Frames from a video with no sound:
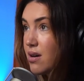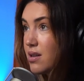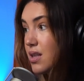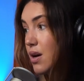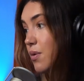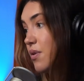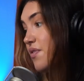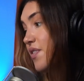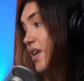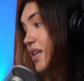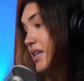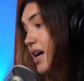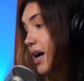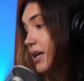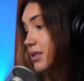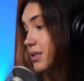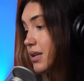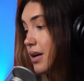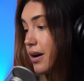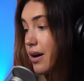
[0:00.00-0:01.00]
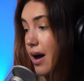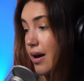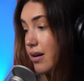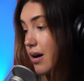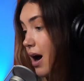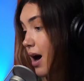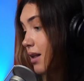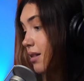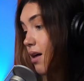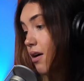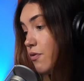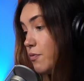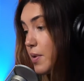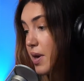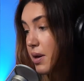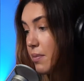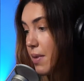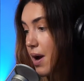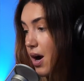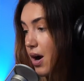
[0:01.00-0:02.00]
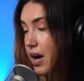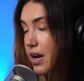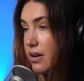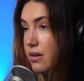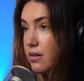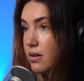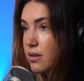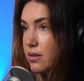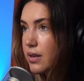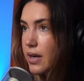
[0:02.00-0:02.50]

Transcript: they were fantastic. I love being married.